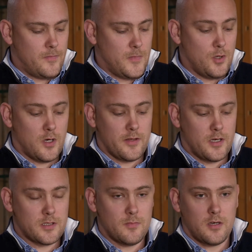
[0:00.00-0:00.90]
you either
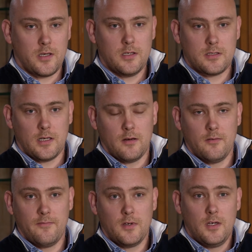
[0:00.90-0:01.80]
go to market
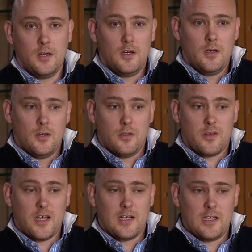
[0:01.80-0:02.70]
yourself, or
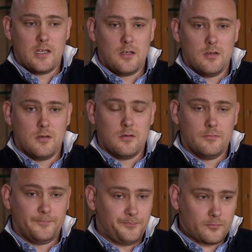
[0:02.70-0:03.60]
thirdly, you
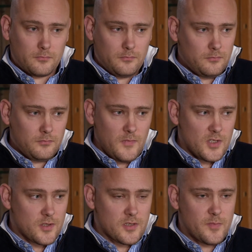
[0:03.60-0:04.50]

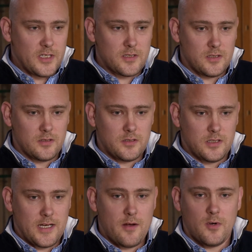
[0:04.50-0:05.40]
so to speak, to
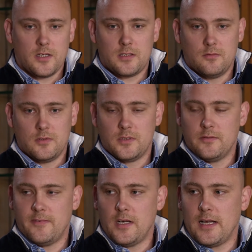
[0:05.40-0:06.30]
networks in order to
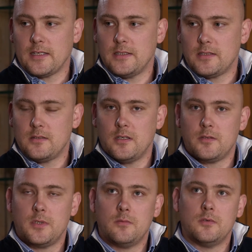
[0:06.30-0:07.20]
find access to
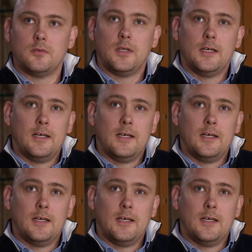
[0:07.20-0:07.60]
those people.